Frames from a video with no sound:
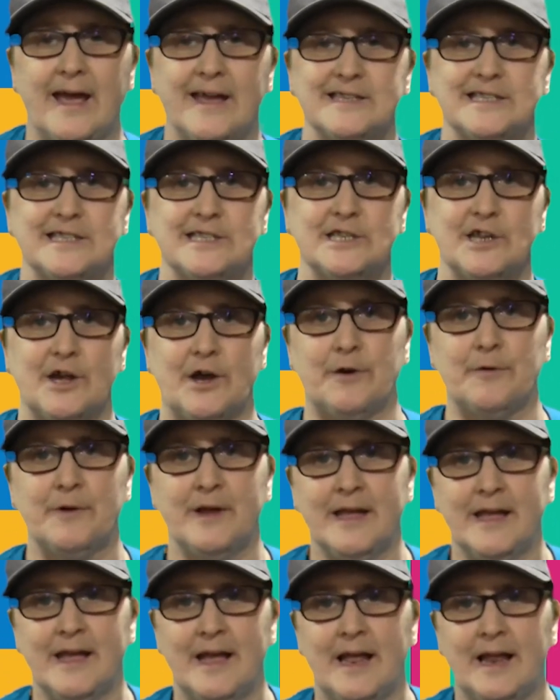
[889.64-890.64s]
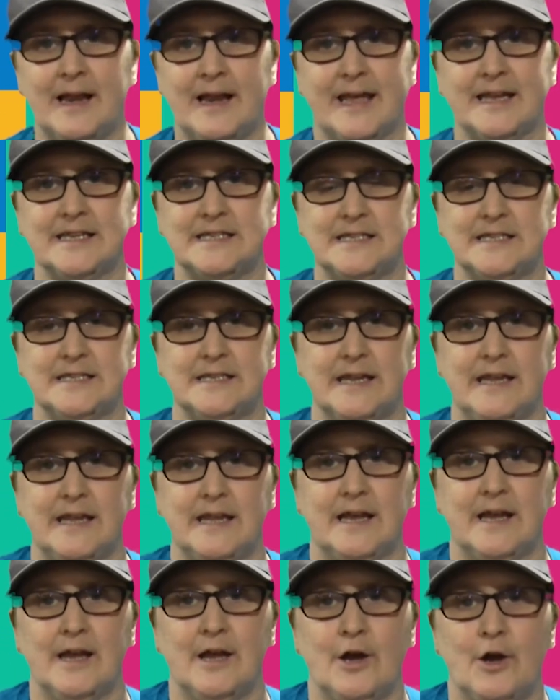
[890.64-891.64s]
So let's
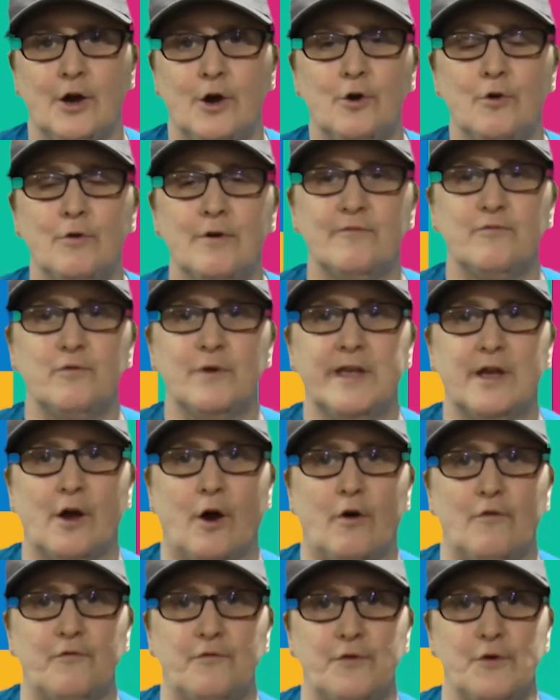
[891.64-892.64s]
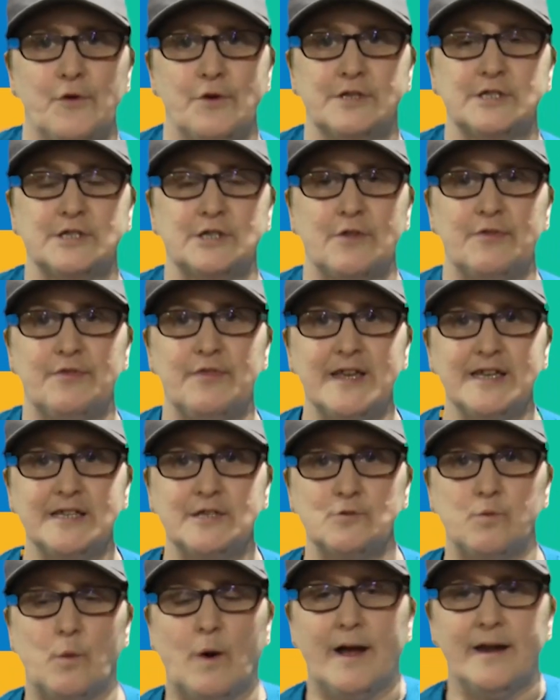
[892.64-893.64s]
see, who have we got first? So
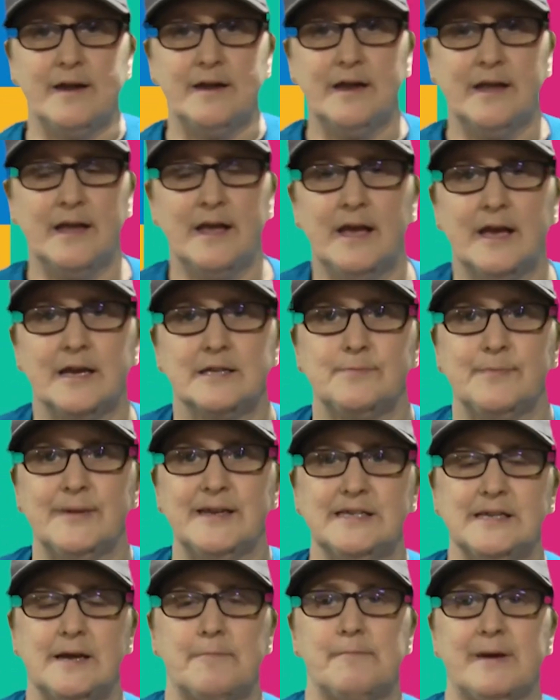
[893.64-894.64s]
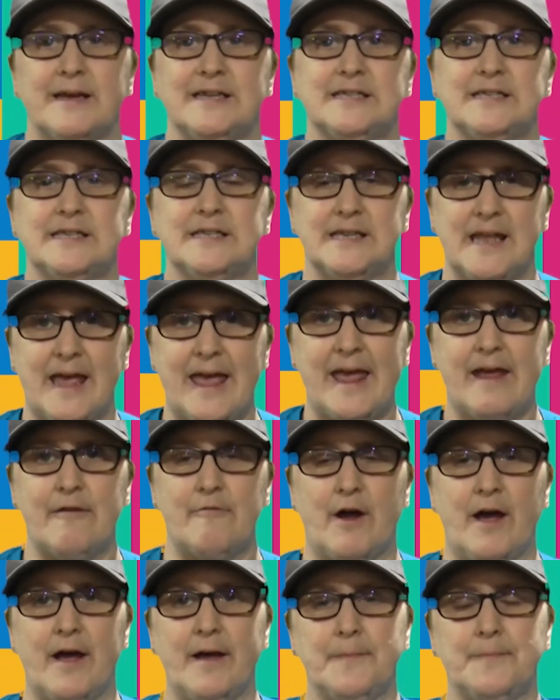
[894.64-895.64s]
this one has been done by
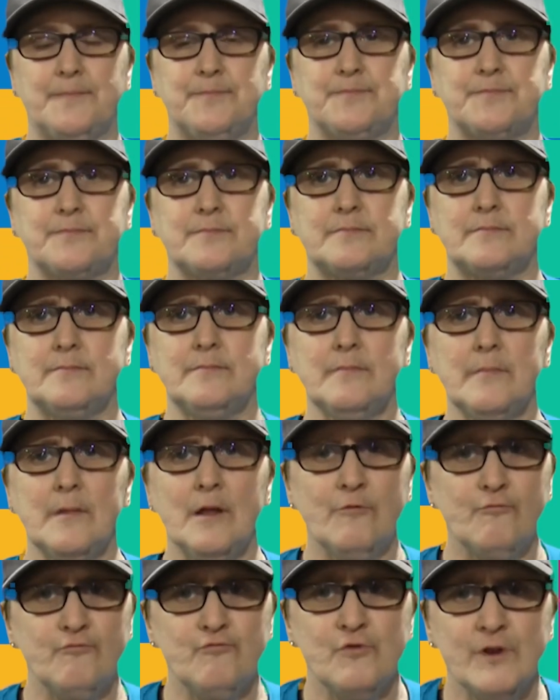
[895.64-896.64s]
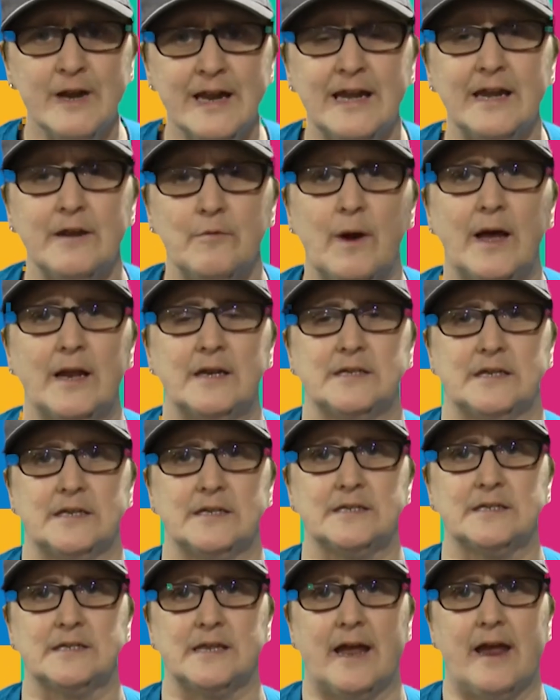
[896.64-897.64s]
Sarah. Really well
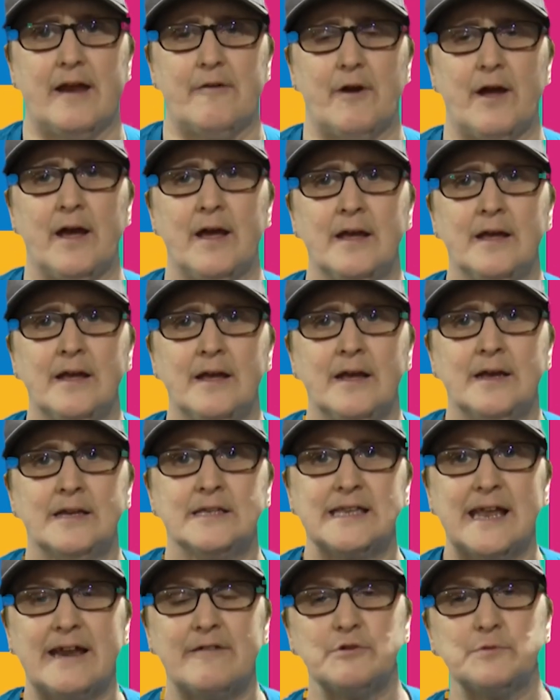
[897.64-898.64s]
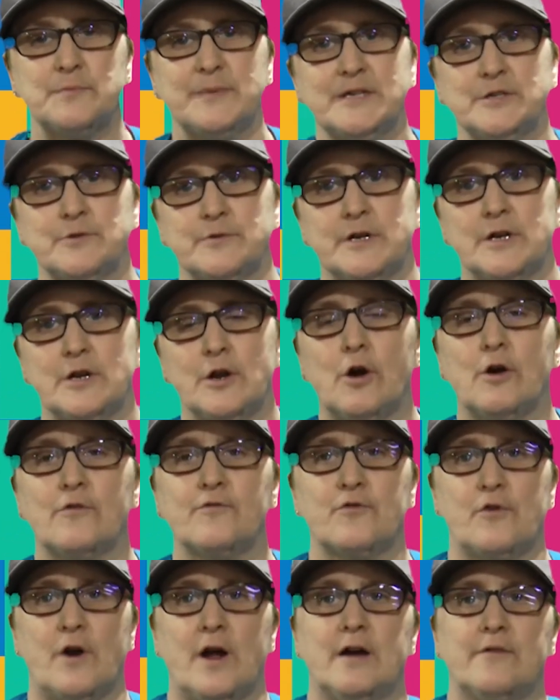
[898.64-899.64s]
done, Sarah. Sarah's been doing a lot of
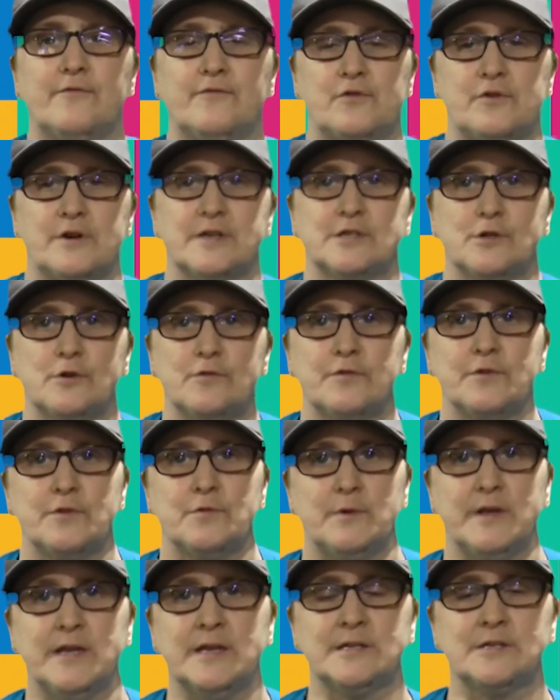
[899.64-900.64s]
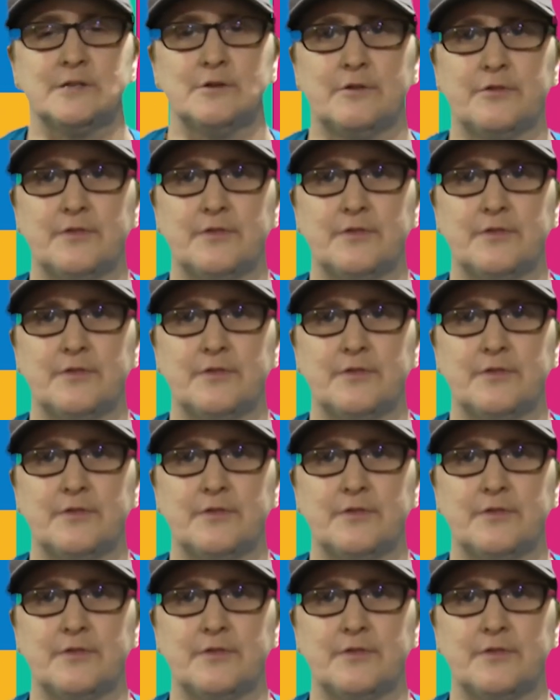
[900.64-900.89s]
craft for us over the week, so